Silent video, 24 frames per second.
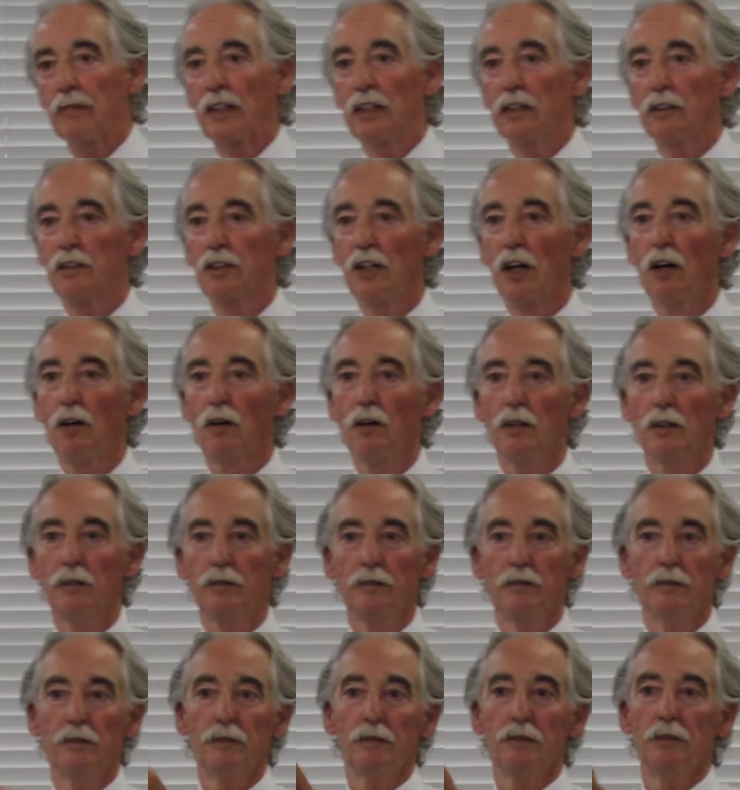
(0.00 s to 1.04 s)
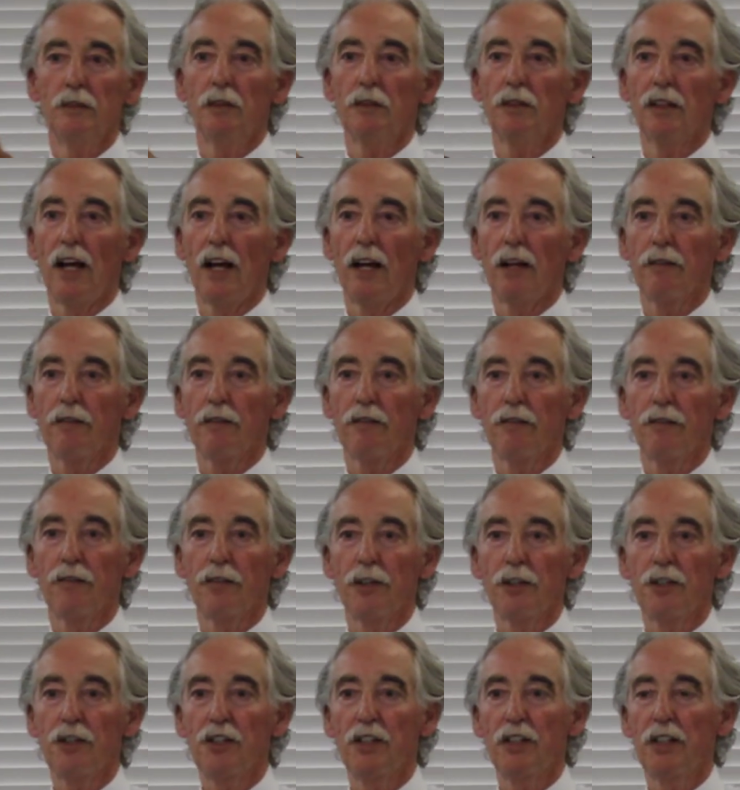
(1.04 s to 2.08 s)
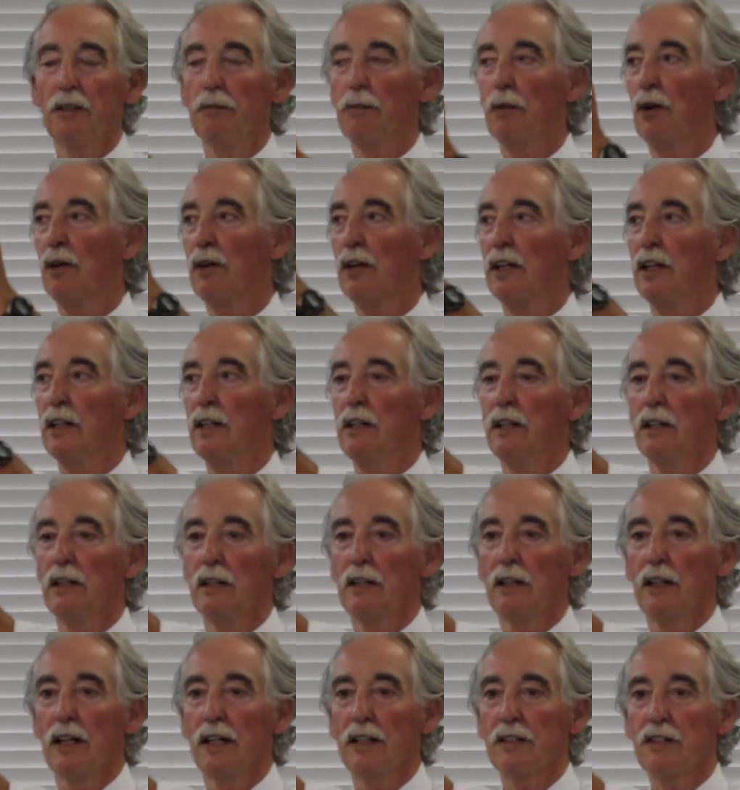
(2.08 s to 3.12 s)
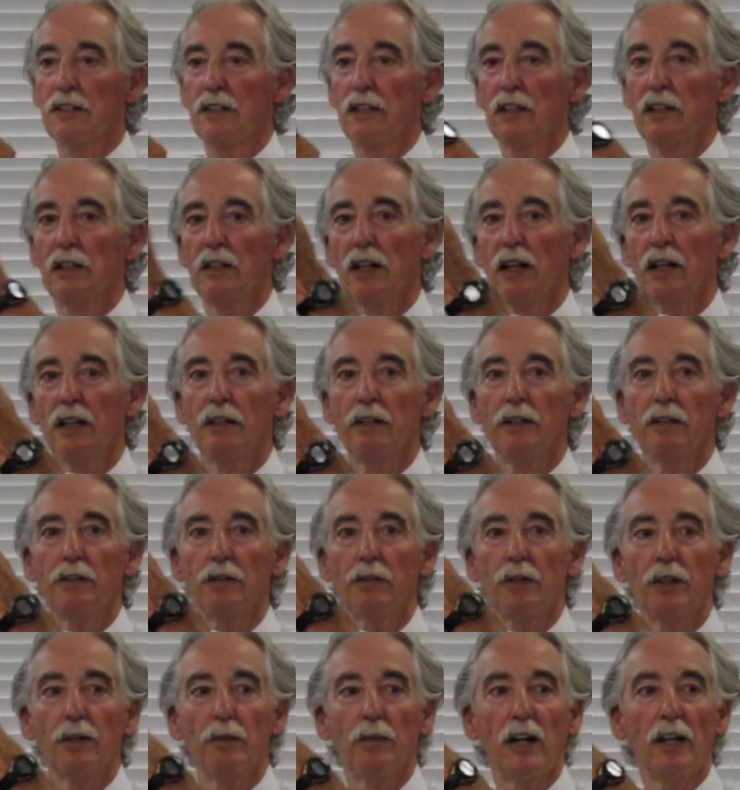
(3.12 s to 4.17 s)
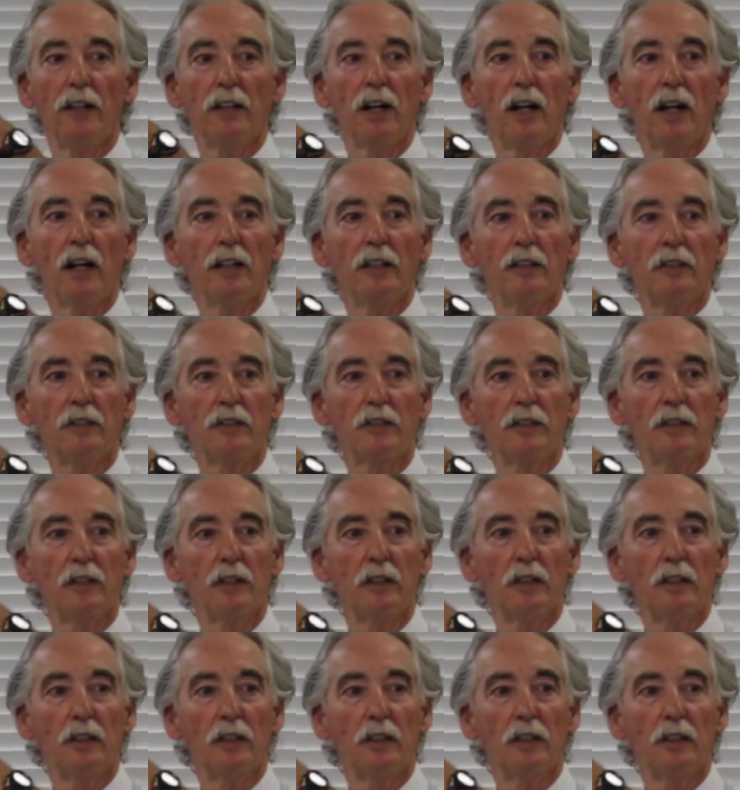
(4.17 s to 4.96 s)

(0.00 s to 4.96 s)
So, do that first thing in the morning, last thing at night, 3 red lines.